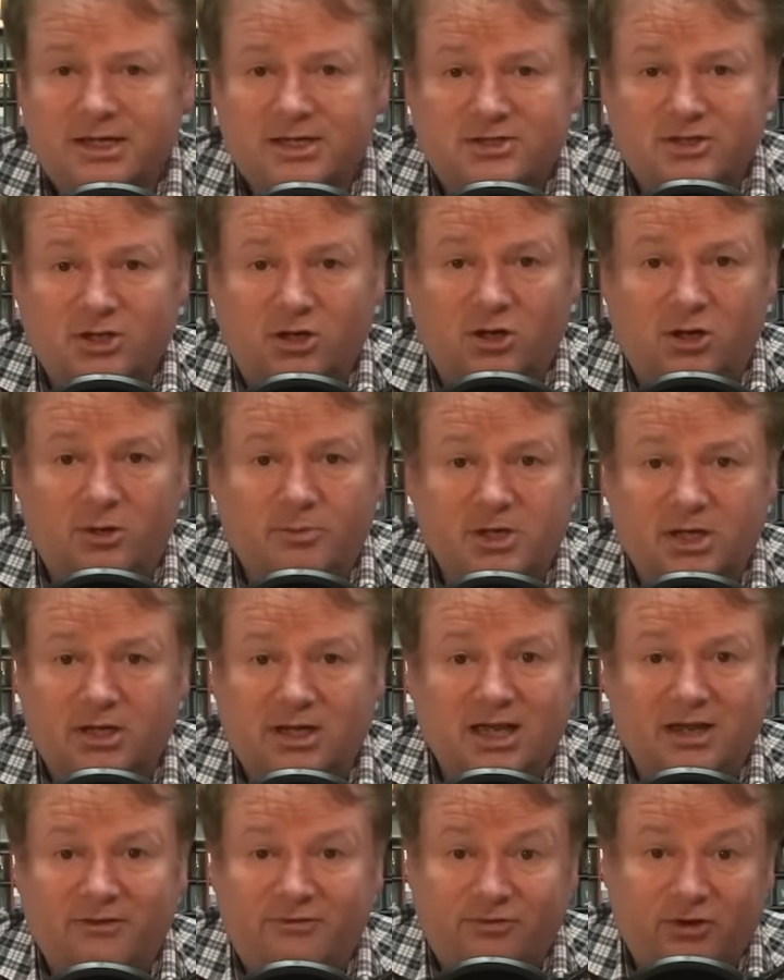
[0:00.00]
So I'm
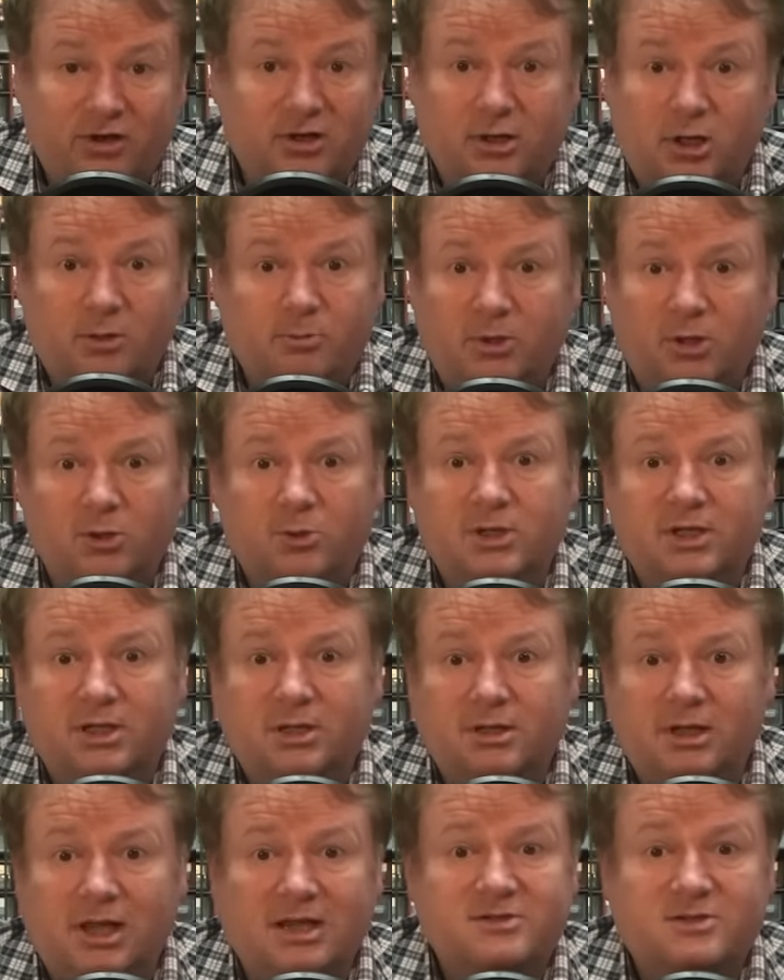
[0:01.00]
going to have fun
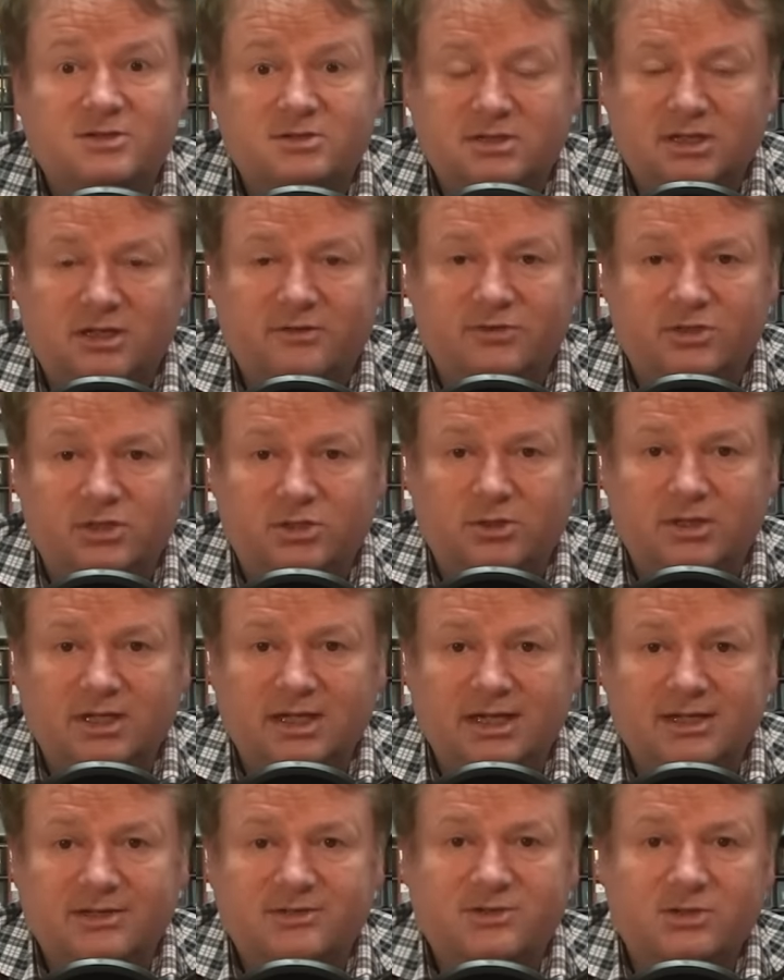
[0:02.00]
uploading lots of stuff to you
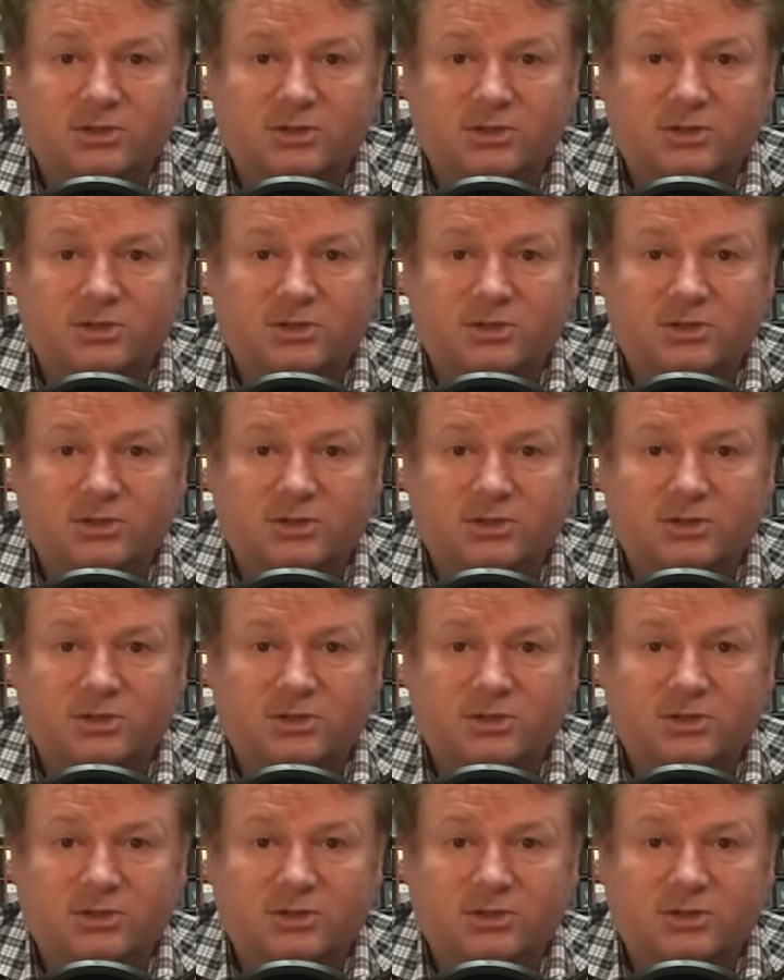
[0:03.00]
guys.